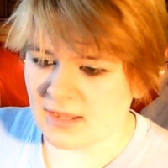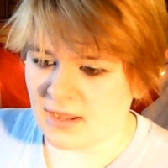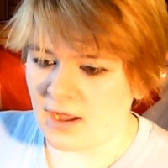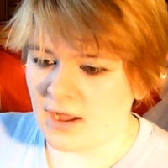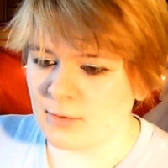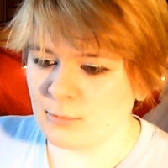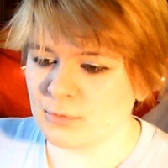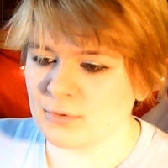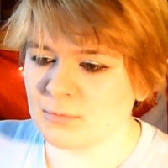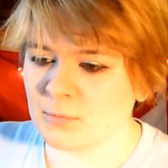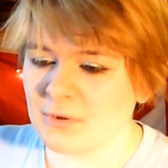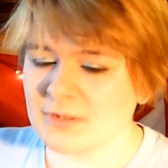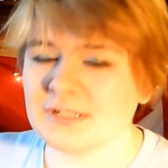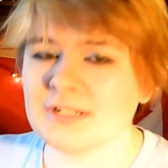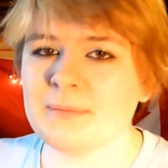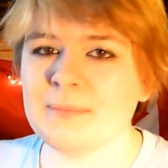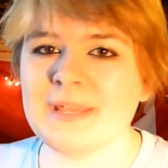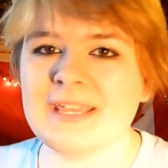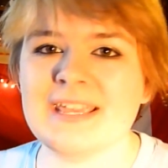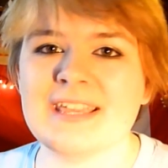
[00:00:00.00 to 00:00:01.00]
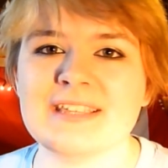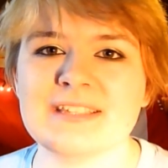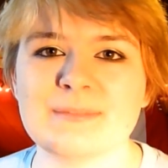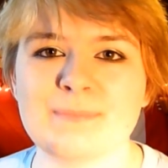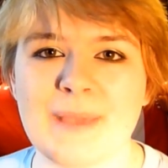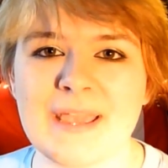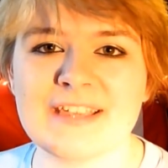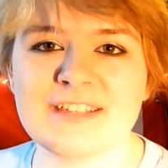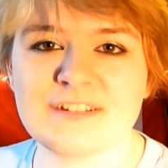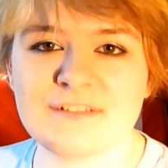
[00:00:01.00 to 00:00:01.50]
I would want to be his
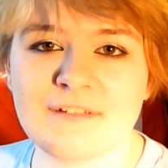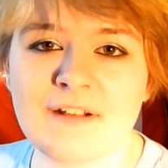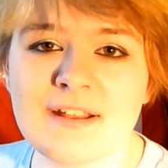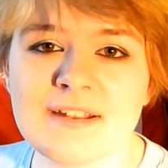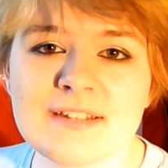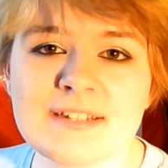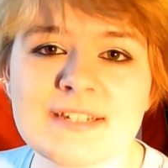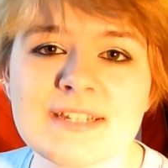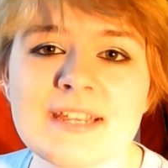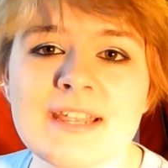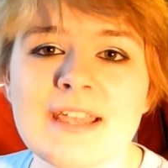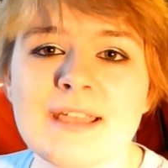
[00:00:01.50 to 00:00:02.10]
best friend